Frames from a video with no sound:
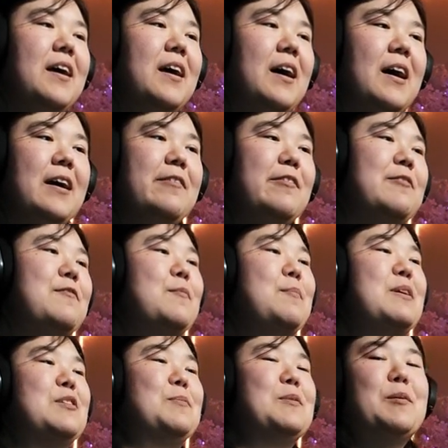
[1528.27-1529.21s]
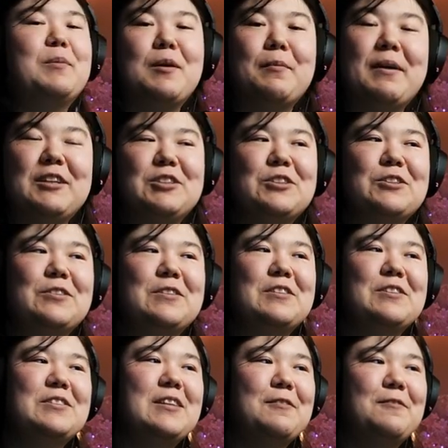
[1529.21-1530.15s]
even if it means manipulating my children
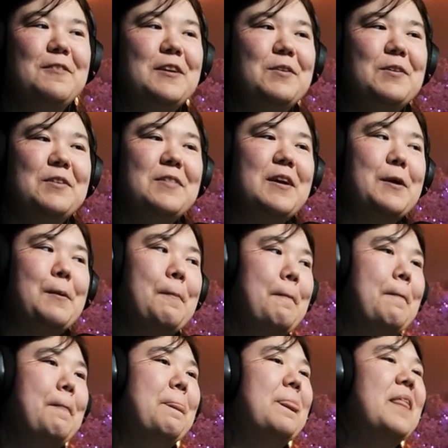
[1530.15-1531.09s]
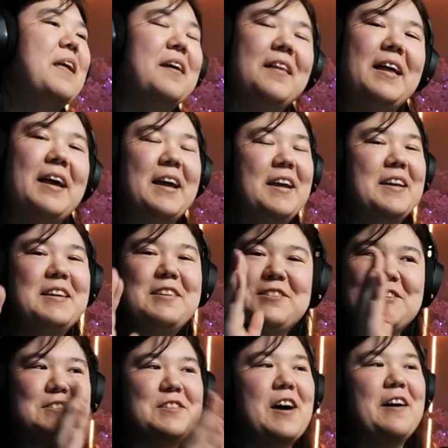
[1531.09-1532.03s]
and stuff and everything. But he's
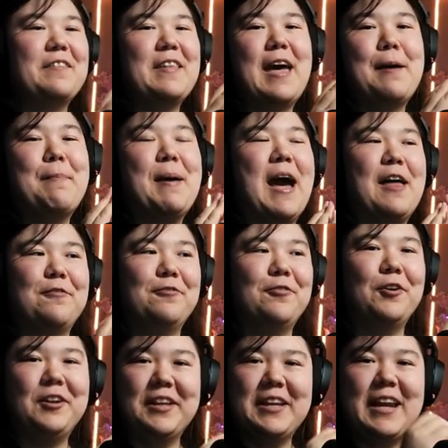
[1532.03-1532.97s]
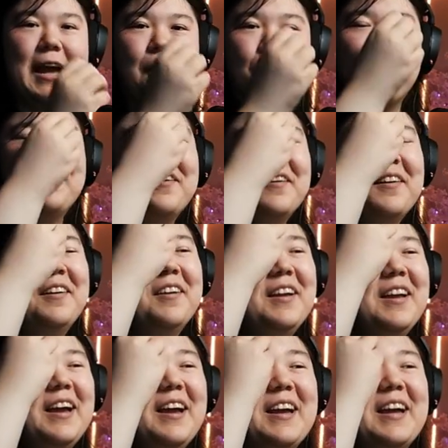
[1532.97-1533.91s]
just on that path fully now.
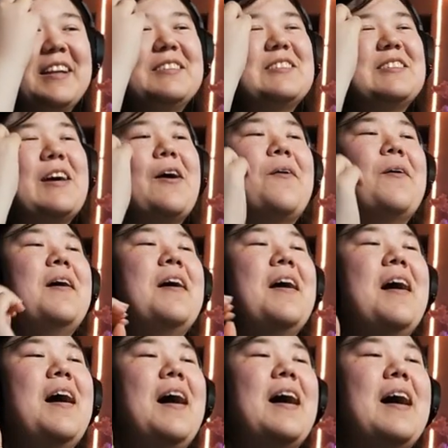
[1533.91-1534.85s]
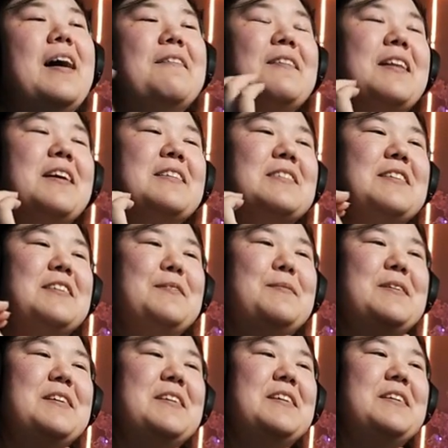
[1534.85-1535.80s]
And so I feel like it's going to
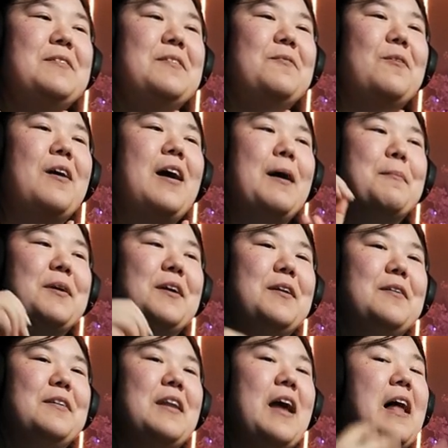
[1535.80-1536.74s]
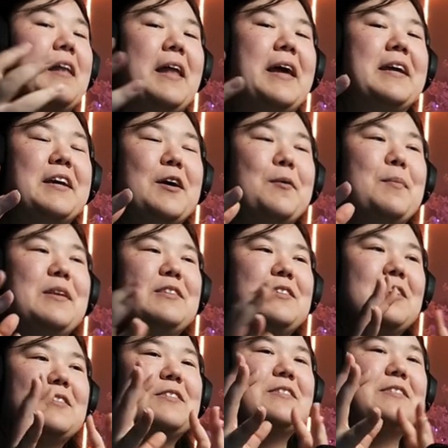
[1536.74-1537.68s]
be where I'm going to not like him
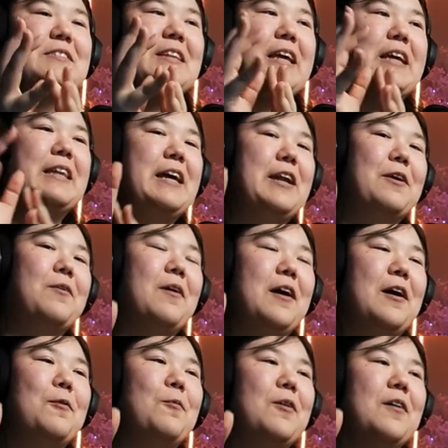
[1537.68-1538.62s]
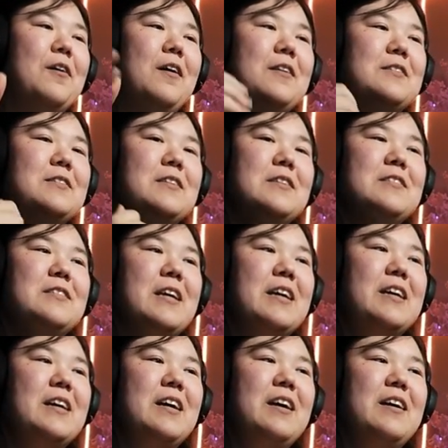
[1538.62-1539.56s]
until, like, later on, where all of a sudden it's
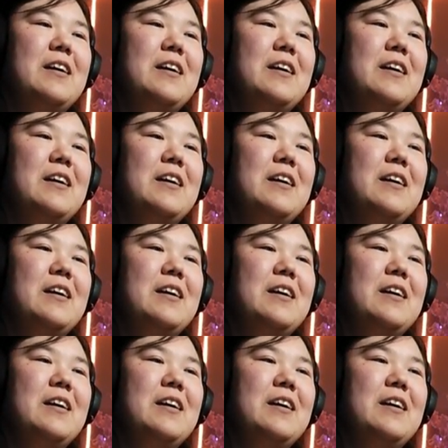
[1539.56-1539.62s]
like,